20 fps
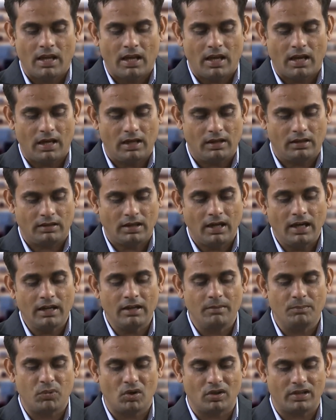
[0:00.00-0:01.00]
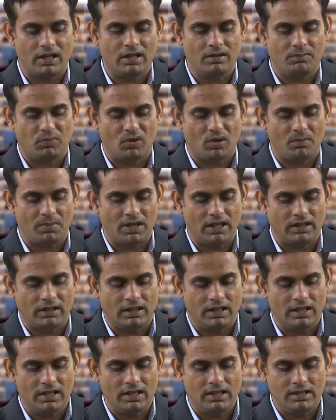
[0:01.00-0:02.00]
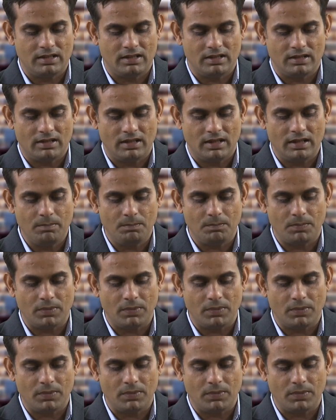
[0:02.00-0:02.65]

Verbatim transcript: And third important property is, if